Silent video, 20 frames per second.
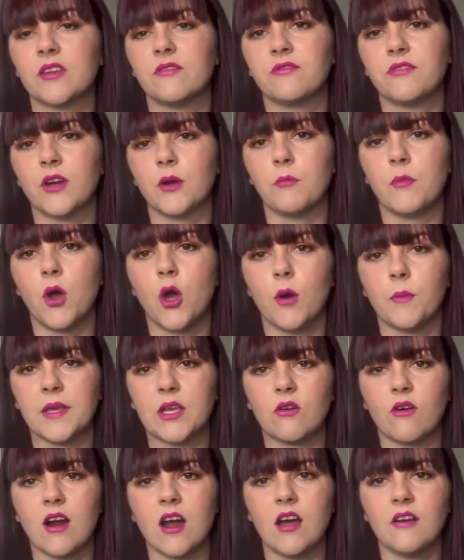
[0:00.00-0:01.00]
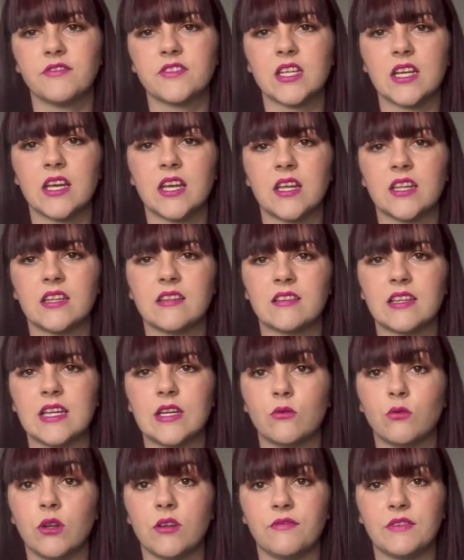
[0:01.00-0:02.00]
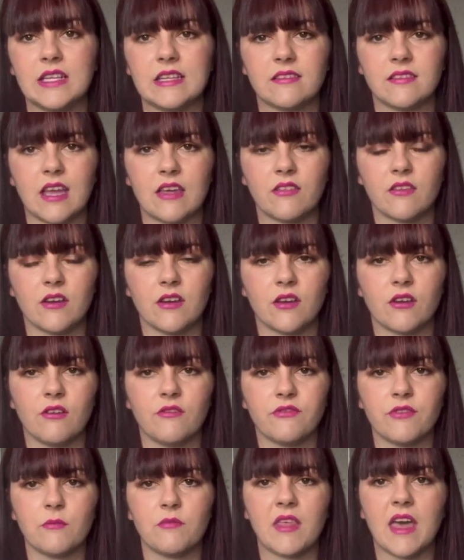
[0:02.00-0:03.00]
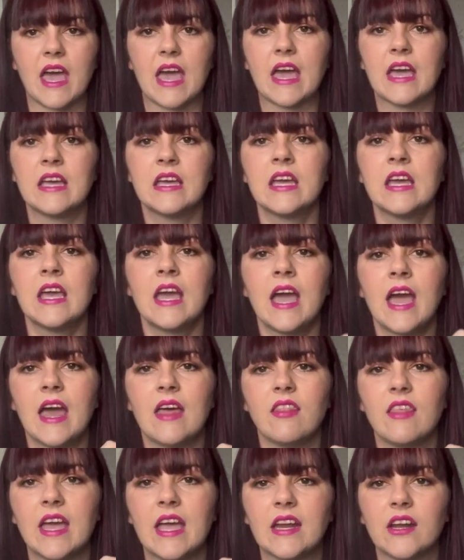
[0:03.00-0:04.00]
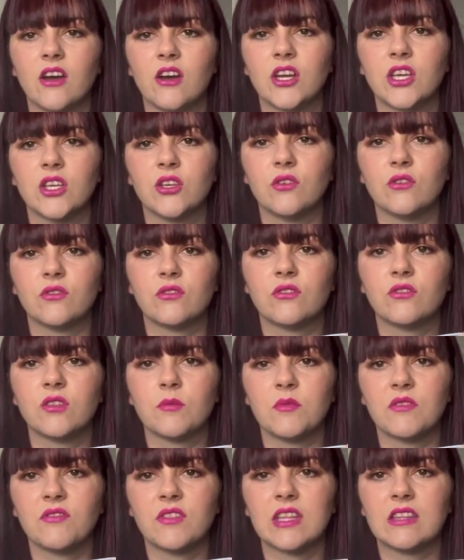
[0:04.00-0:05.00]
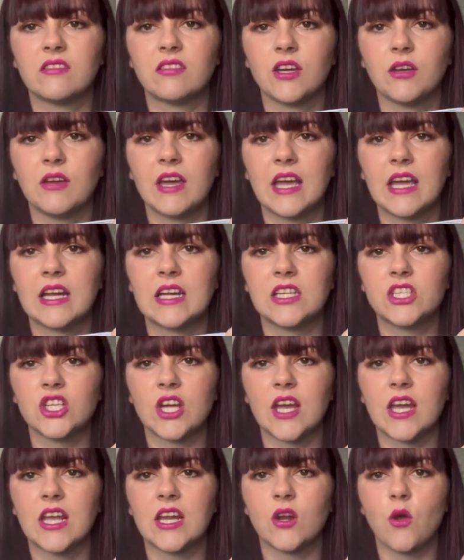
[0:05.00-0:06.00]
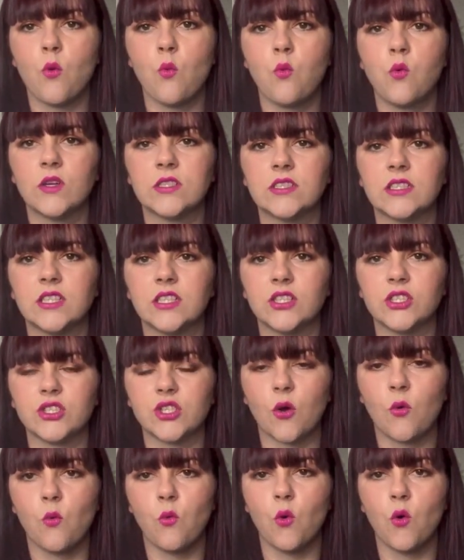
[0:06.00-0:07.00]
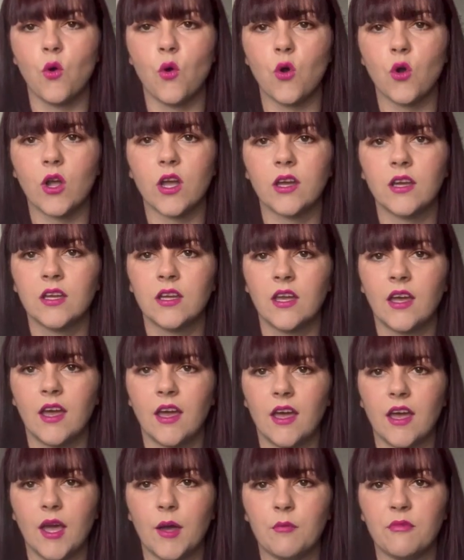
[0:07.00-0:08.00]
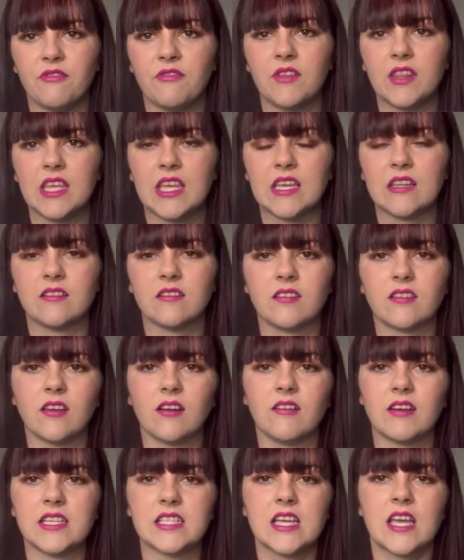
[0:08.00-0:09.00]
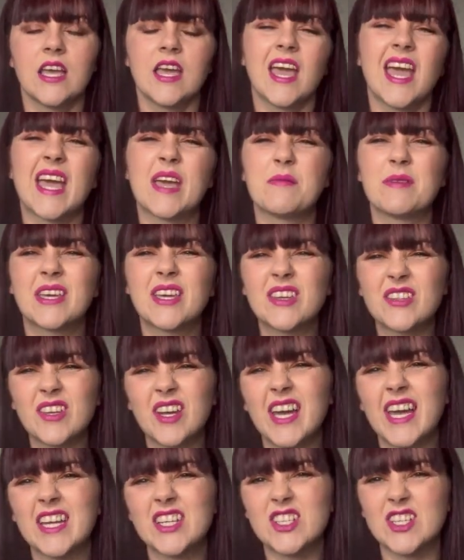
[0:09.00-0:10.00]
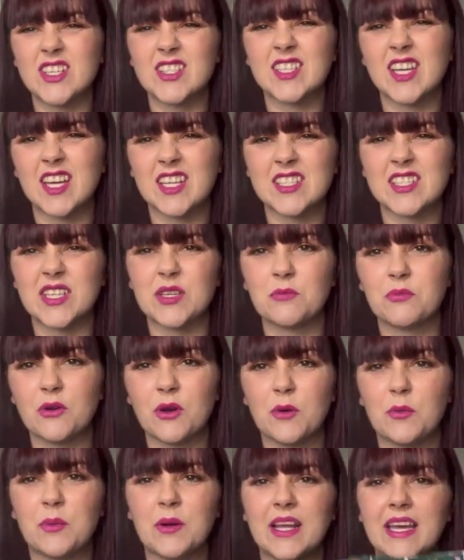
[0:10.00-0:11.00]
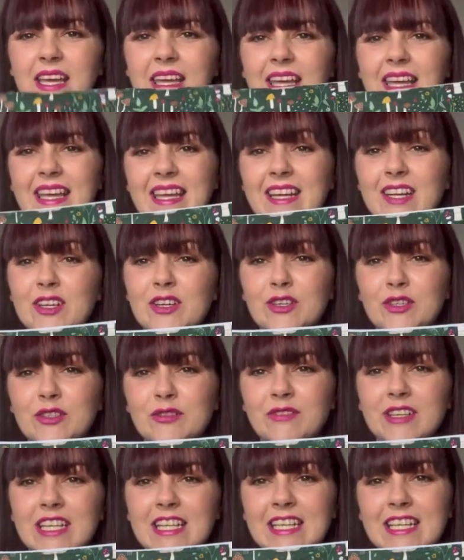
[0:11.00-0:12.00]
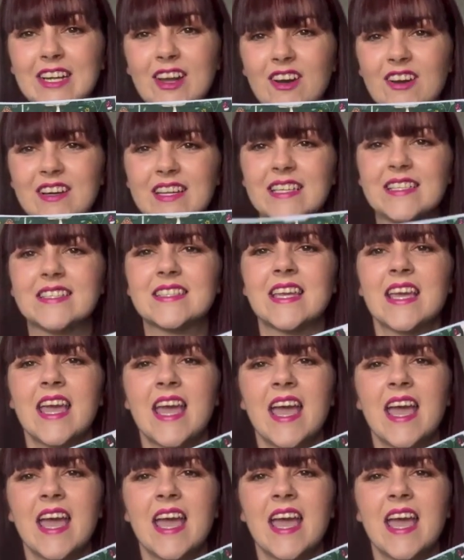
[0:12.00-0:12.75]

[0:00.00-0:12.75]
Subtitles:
Hobbycraft, this little lovely set that I got from there. And then I used some of the So Hailey Jane Woodland Walk for the inside. And because I actually sat and did it properly, it looks really nice.